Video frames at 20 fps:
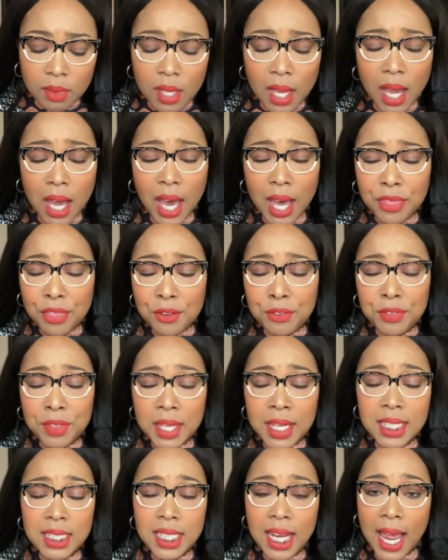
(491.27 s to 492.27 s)
Other
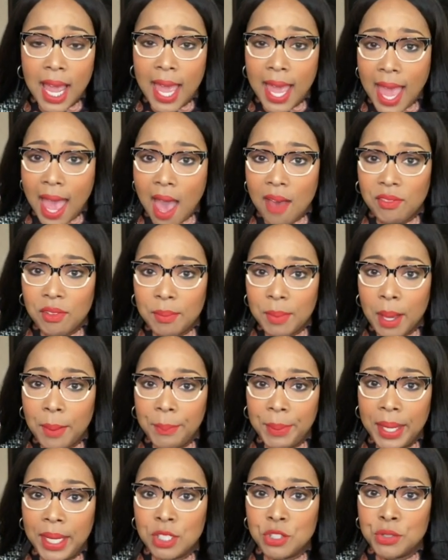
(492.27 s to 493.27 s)
things that I have in my
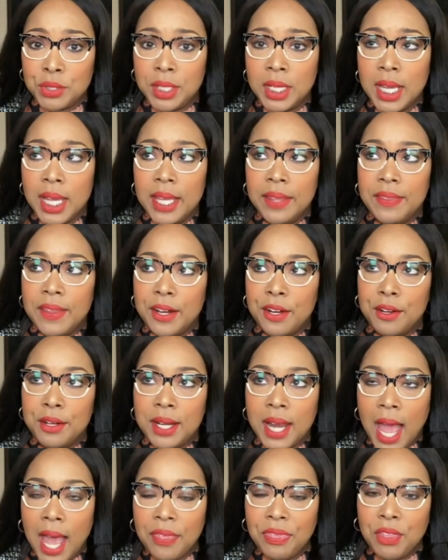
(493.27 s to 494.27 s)
pantry that are
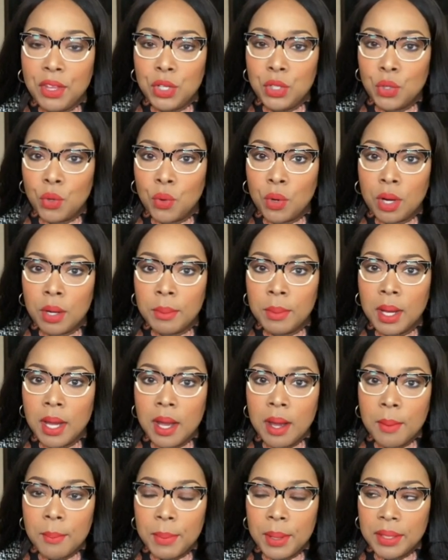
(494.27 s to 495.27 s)
not the norm,
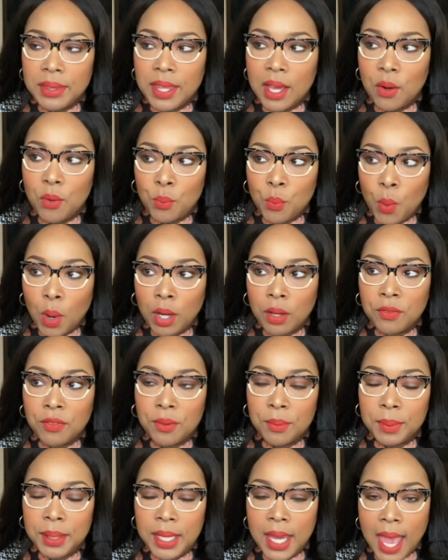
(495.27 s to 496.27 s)
but that work for
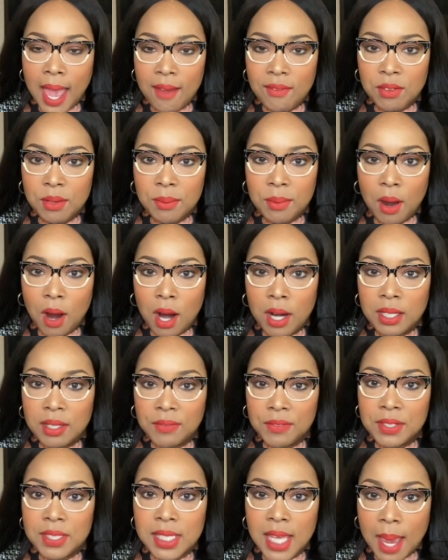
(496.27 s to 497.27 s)
me having them are
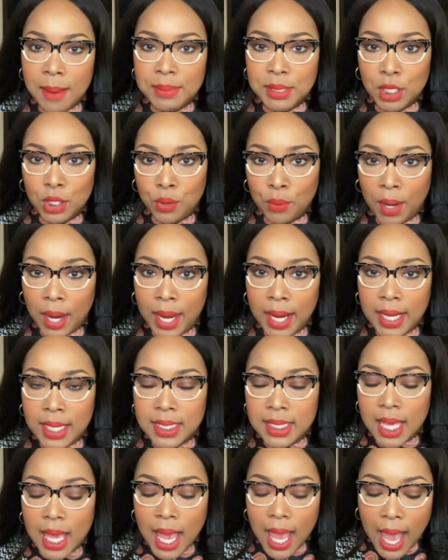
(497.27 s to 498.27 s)
different types of grains.
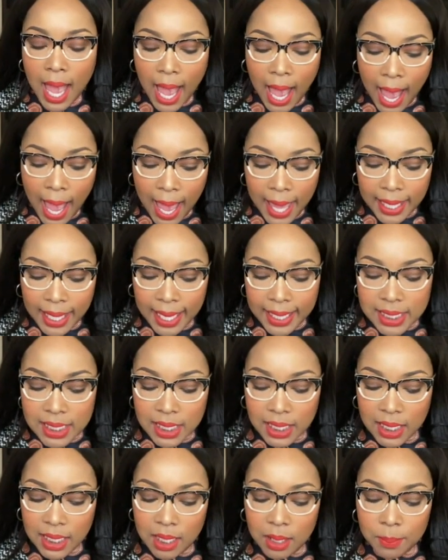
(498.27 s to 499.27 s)
I like to
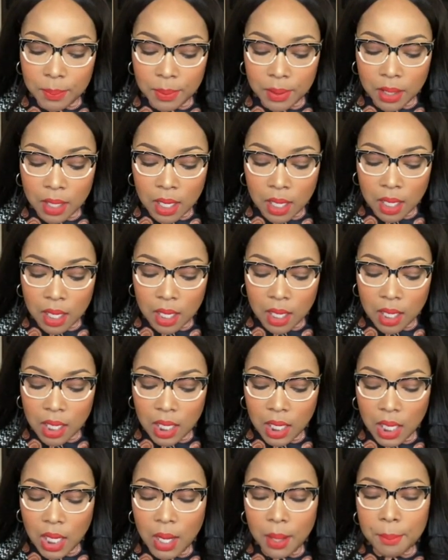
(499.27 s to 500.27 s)
keep
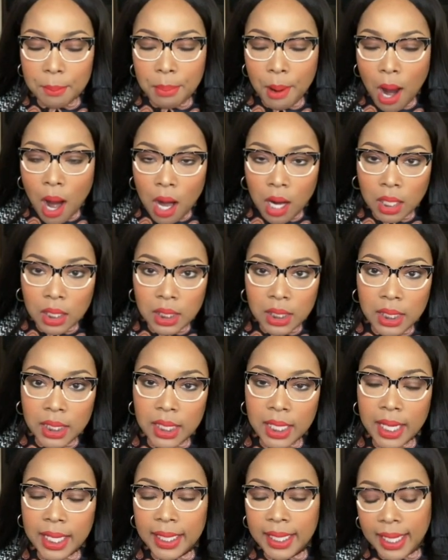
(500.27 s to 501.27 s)
barley
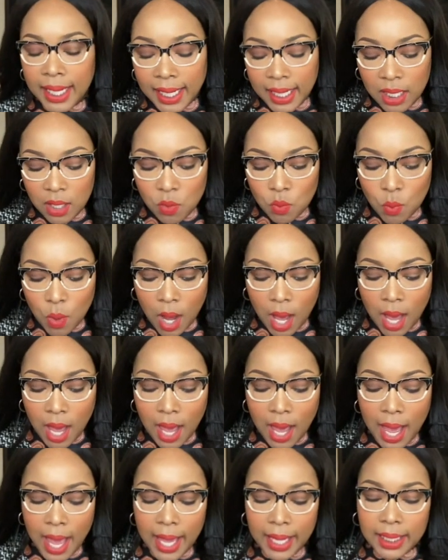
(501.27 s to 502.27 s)
and
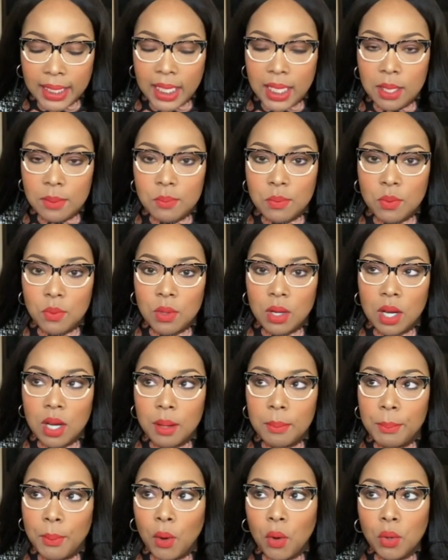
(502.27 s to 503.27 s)
quinoa. I keep
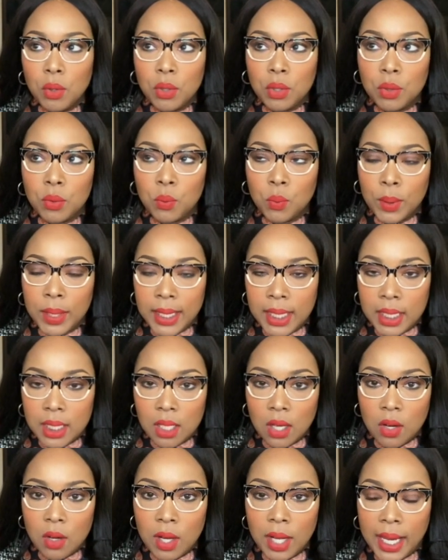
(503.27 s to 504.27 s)
Bulgur Wheat
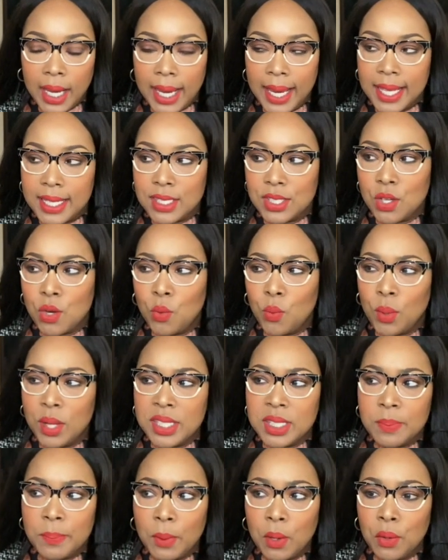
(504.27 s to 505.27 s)
on hand. So
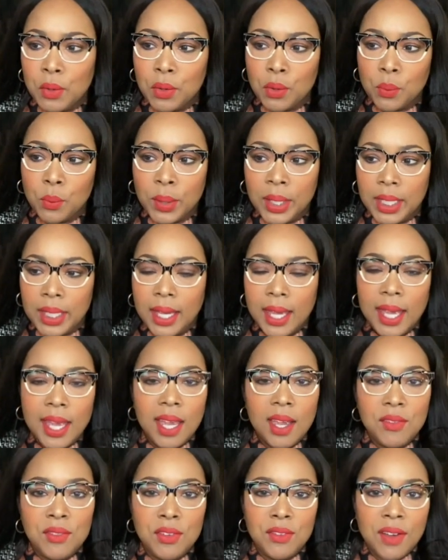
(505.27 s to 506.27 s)
what's Bulgur Wheat?
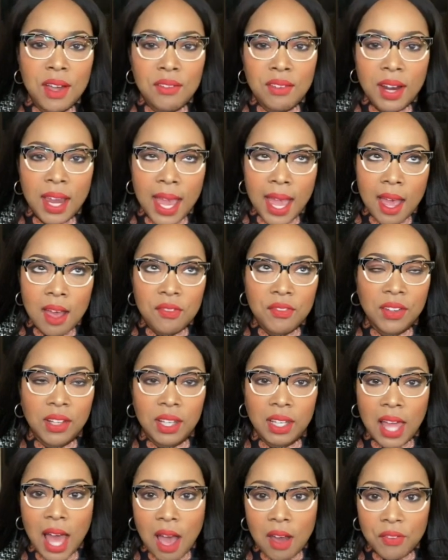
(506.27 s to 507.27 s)
If you've ever had
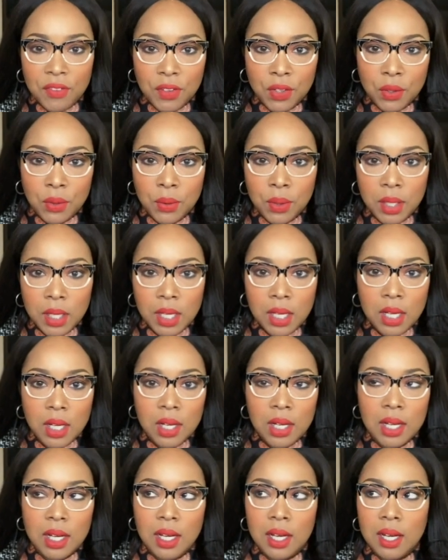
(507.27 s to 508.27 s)
falafel
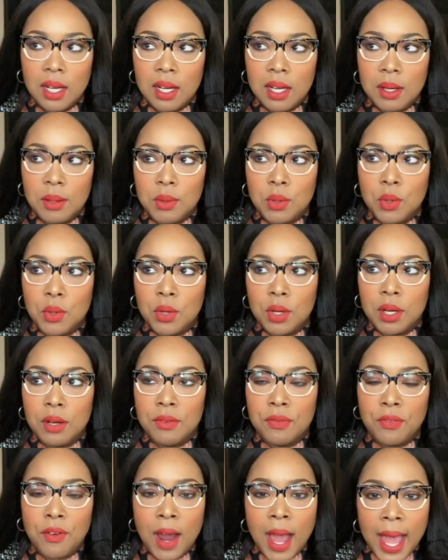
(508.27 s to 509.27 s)
or
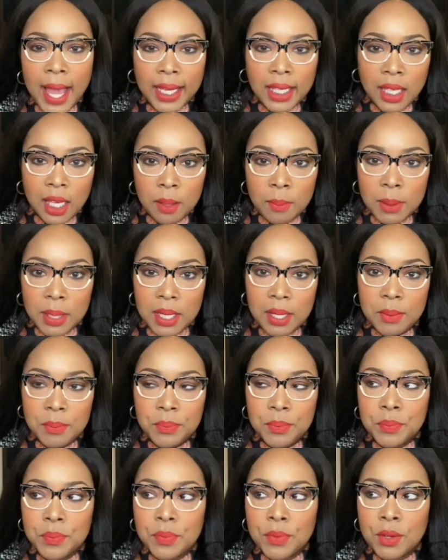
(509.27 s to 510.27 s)
fried kibbeh
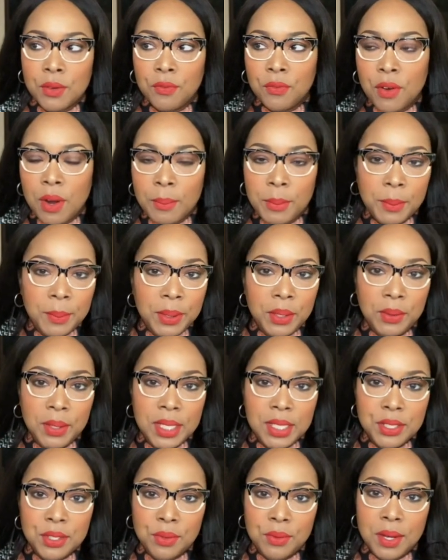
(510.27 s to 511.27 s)
from a Middle
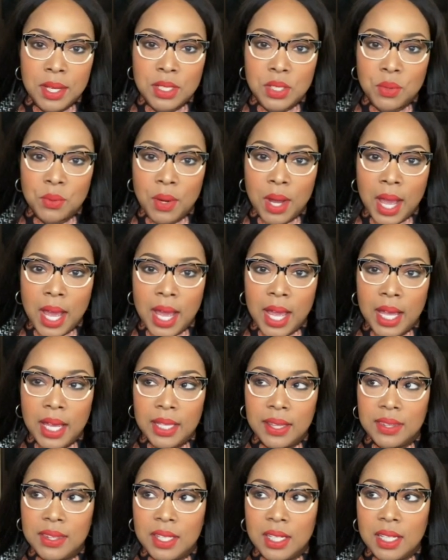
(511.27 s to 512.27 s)
Eastern restaurant,
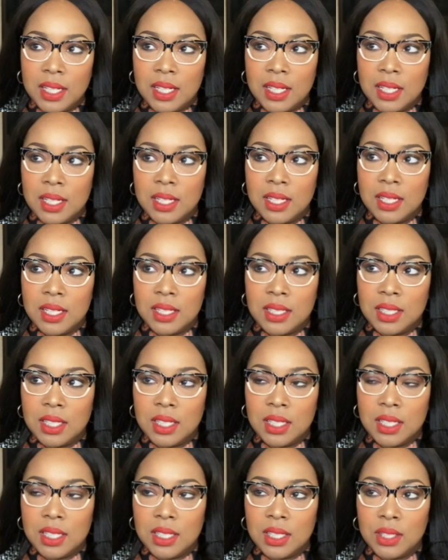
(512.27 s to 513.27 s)
the
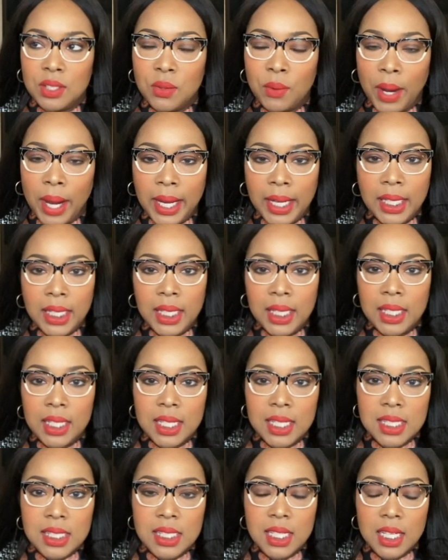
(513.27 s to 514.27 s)

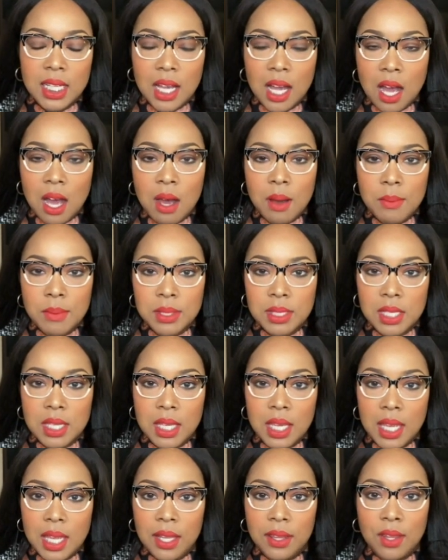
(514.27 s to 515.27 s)
graininess that comes
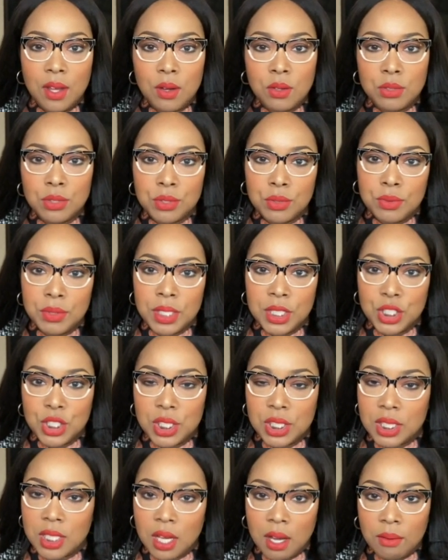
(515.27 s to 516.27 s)
in those two
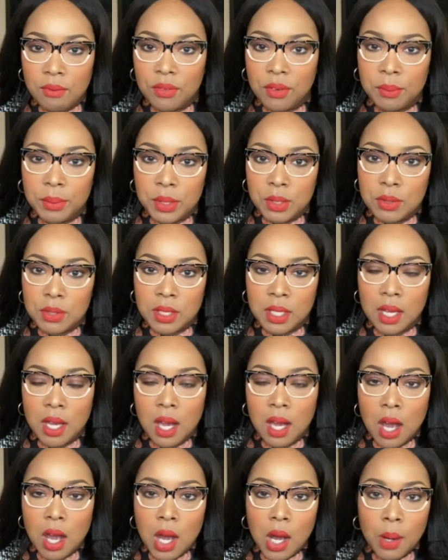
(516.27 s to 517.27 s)
dishes come from using
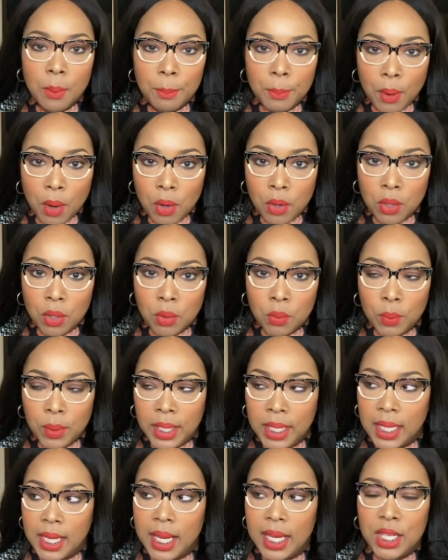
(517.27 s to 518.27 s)
Bulgur
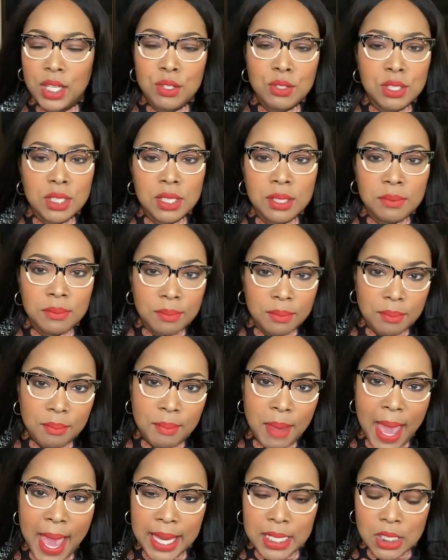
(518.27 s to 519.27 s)
Wheat, usually
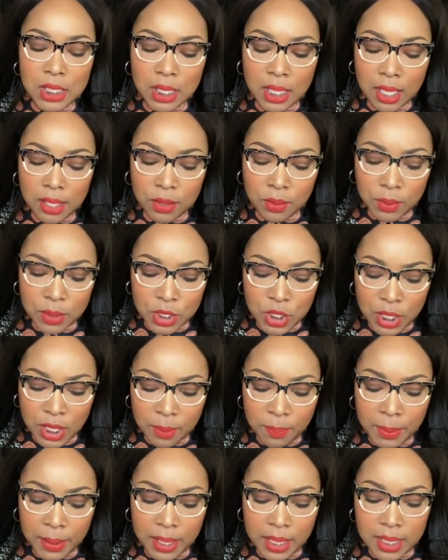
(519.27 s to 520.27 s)
mashed together with
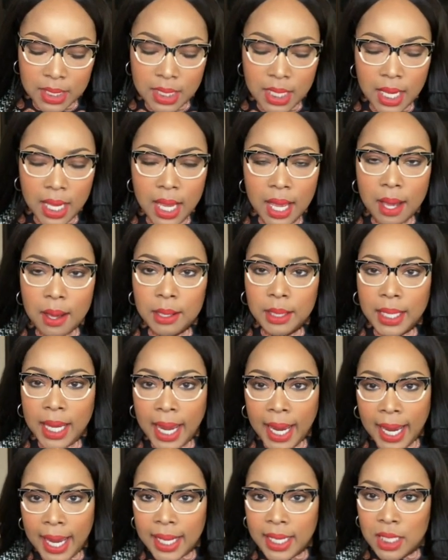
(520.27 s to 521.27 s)
chickpeas.
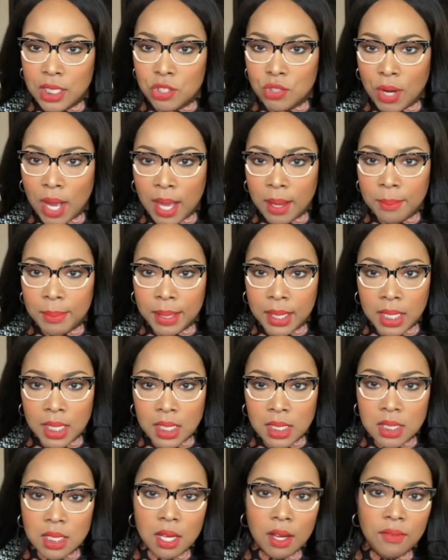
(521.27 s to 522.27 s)
Canned and dry
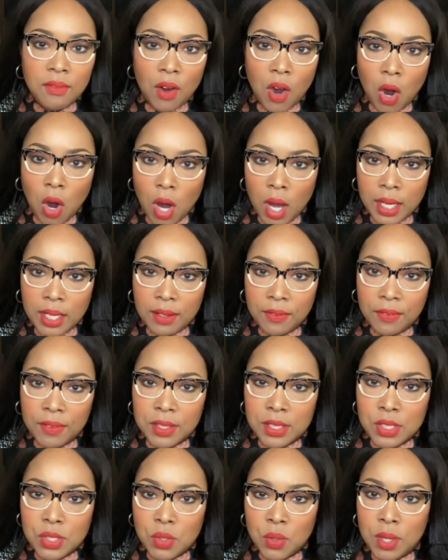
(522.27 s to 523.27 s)
beans of all different
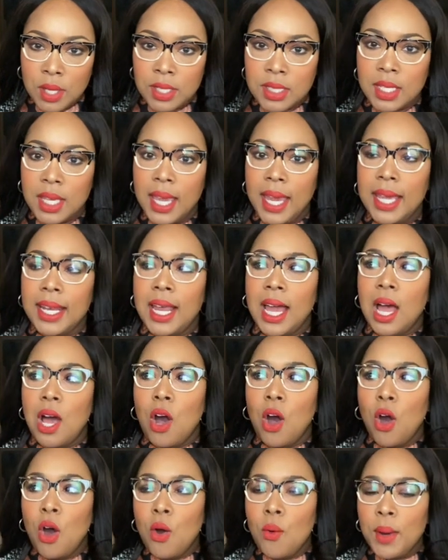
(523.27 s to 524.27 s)
sorts, and I
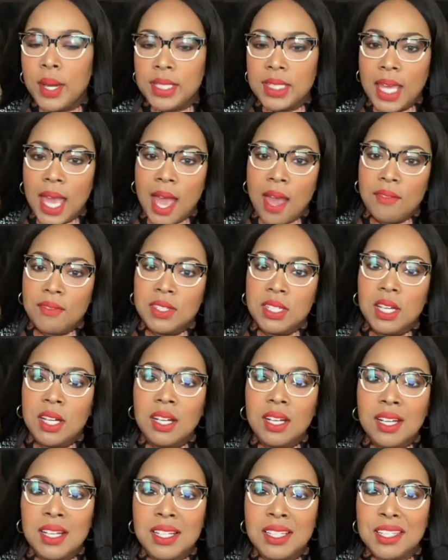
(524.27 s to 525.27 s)
always have
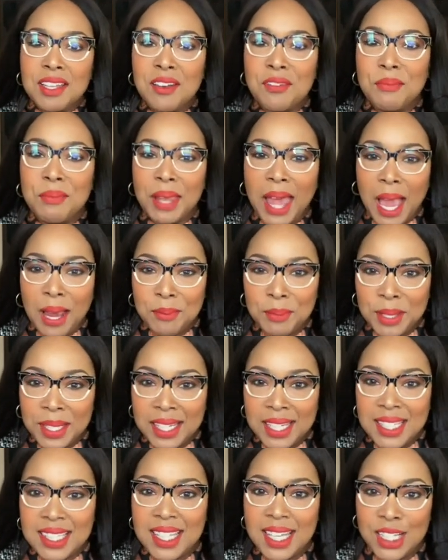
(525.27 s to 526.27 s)
tons of black
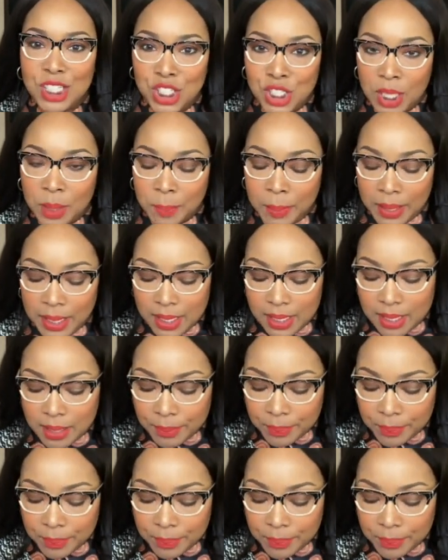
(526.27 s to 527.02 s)
beans and chickpeas.